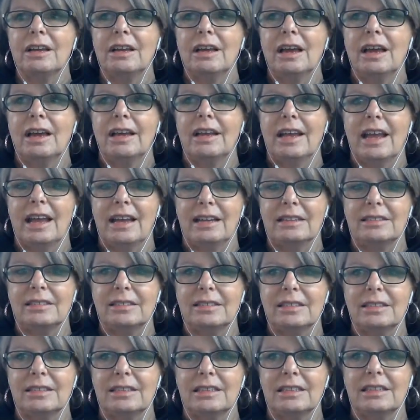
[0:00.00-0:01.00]
an
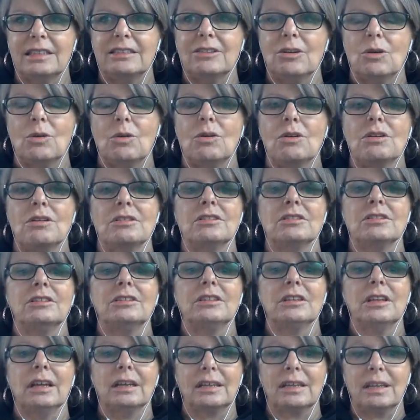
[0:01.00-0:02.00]
accident or
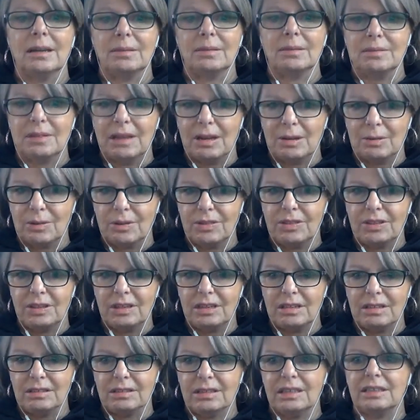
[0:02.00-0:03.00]
come down with an
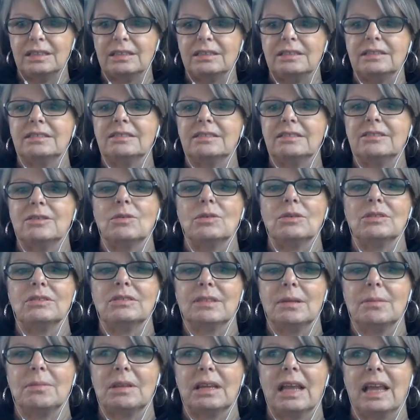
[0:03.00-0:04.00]
illness or
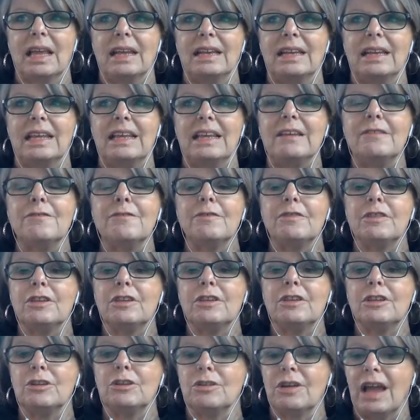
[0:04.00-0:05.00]
something, and if
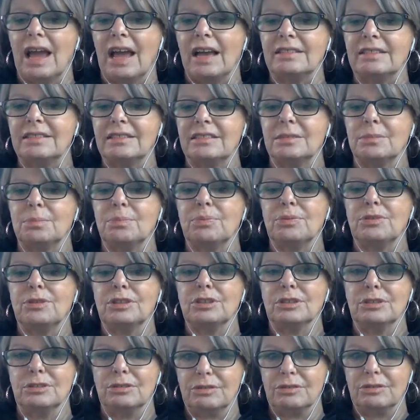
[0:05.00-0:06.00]
you're asked to
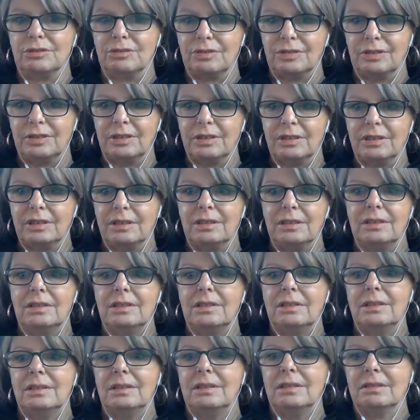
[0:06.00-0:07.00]
prove,
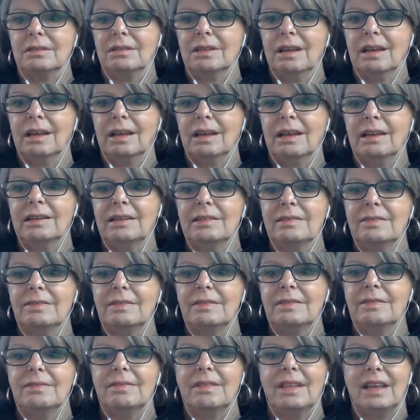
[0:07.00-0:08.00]
okay,
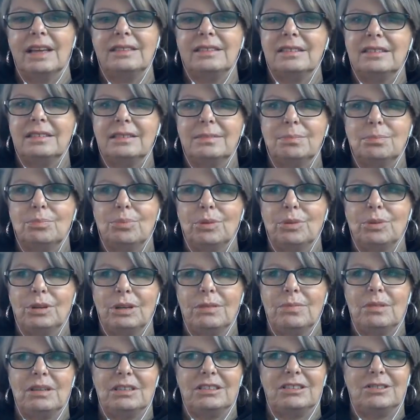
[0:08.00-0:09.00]
that's pretty
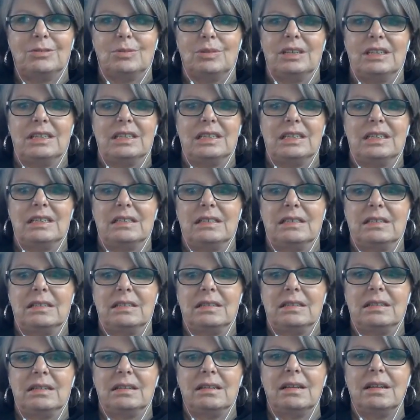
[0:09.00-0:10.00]
much what it is.
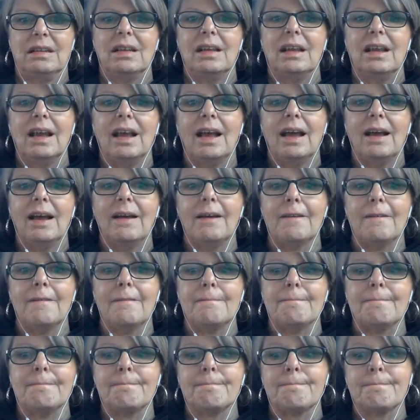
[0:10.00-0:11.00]

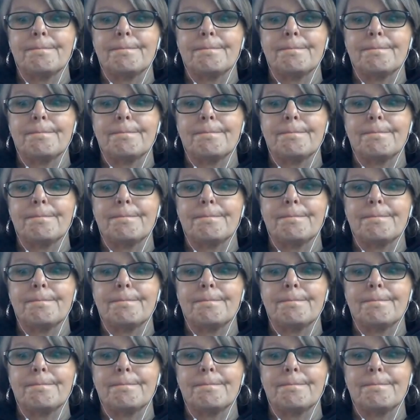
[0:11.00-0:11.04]
I